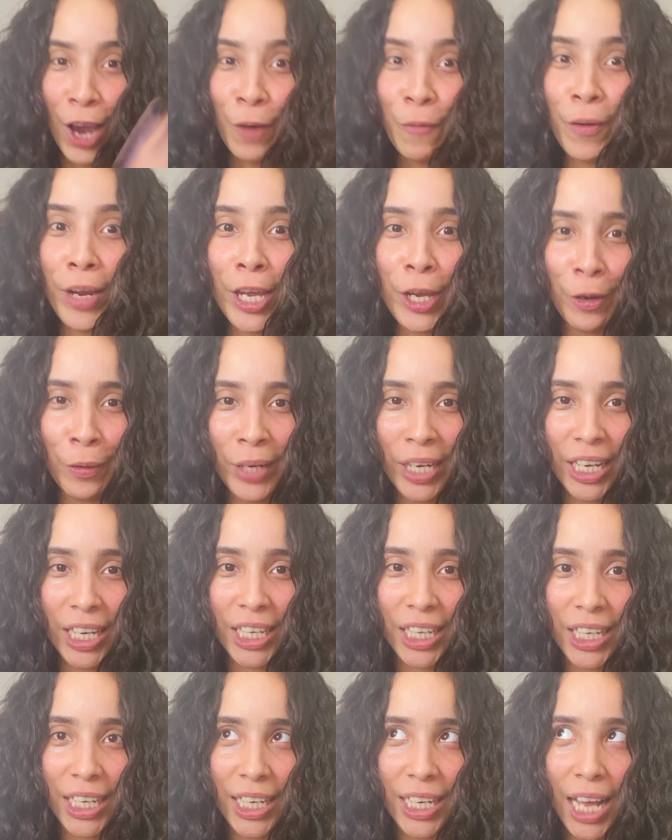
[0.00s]

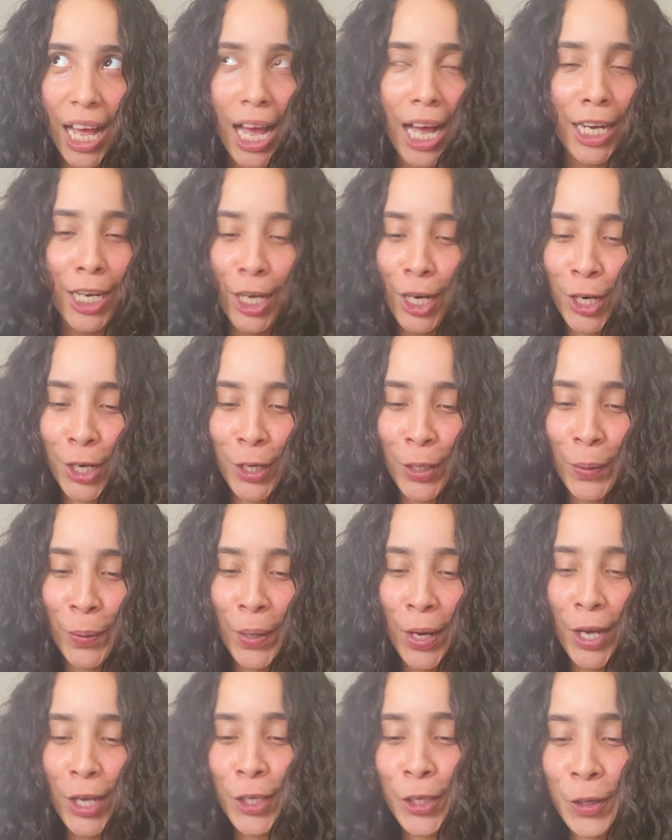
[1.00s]
Reunion. Hello.
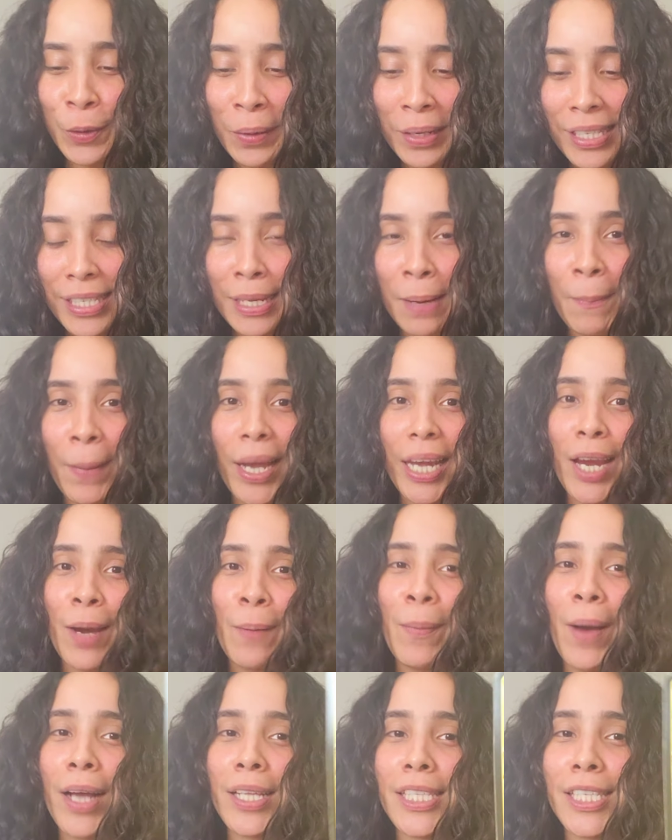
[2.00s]
You and somebody are
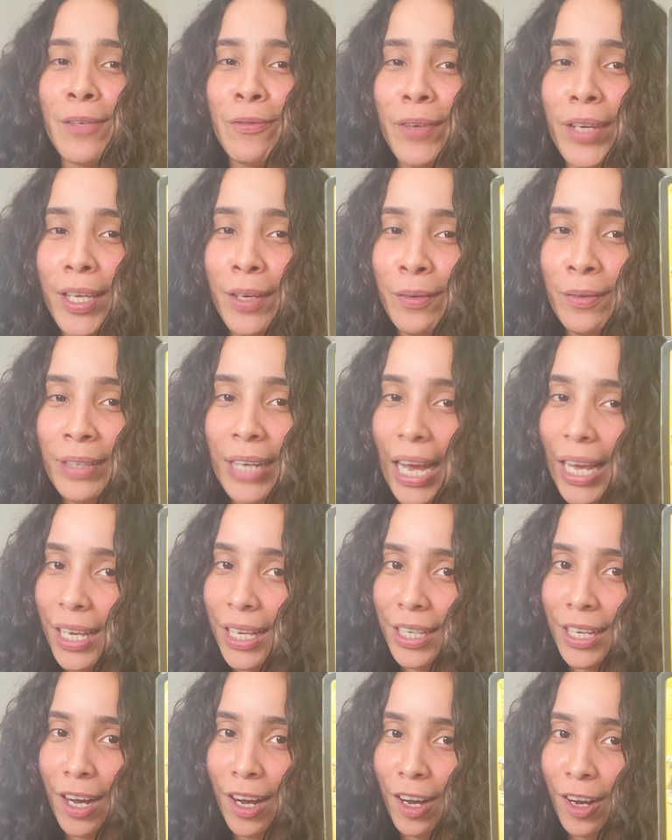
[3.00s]
about to reunite,
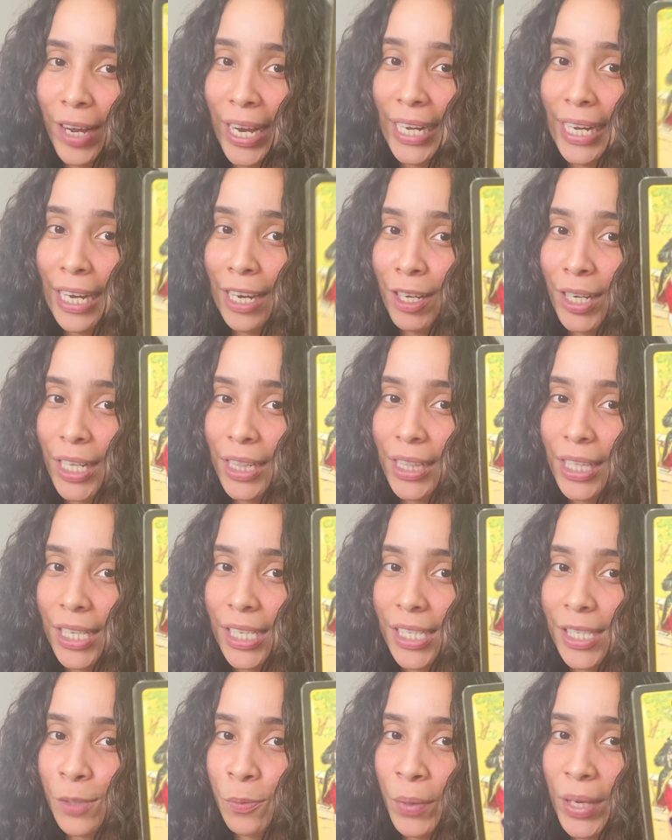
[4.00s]
y'all. And look at
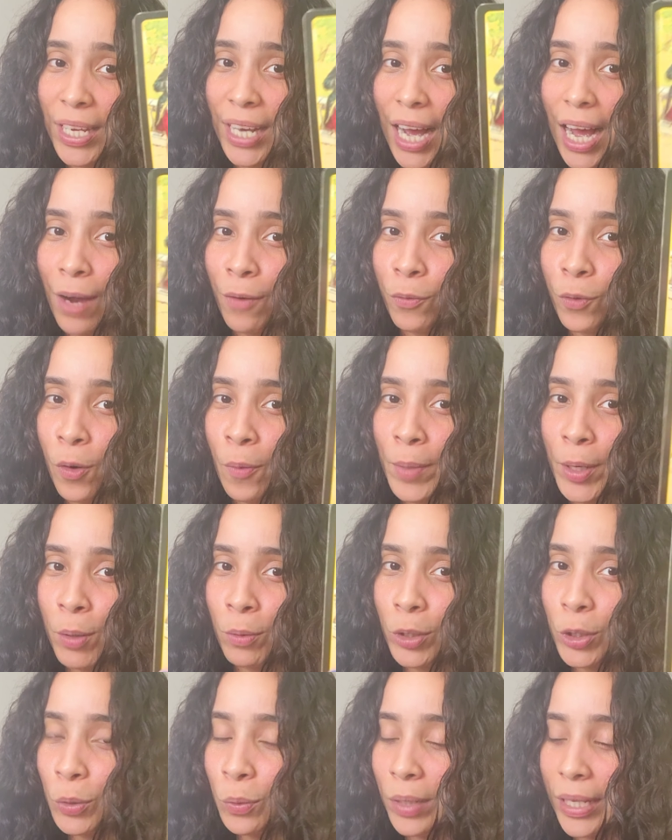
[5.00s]
this. We got Romeo,
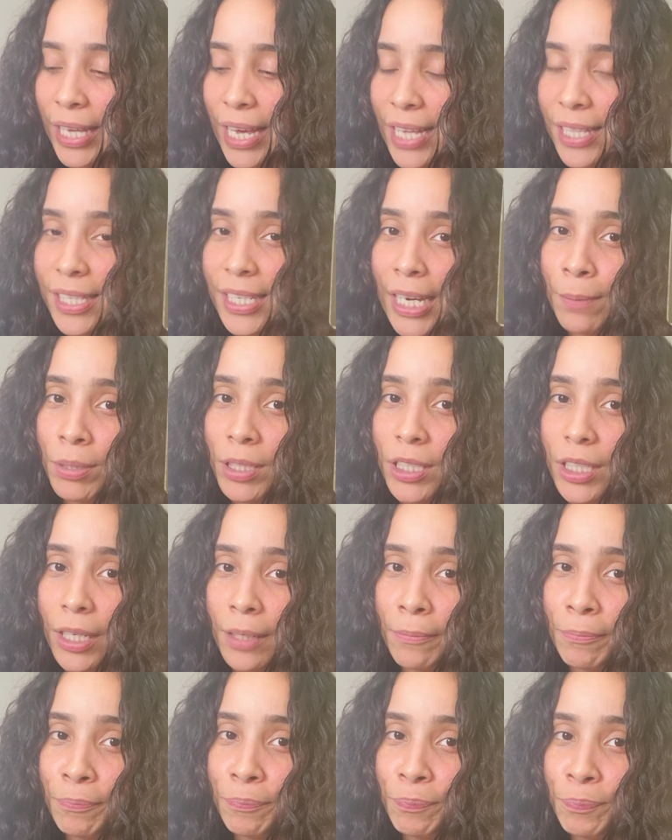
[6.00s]
Juliet type
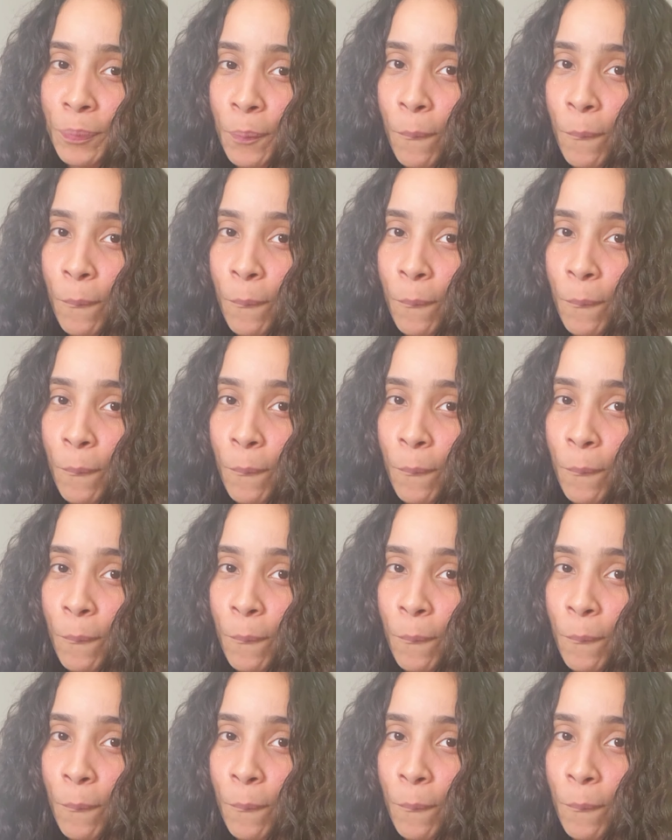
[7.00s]
shit.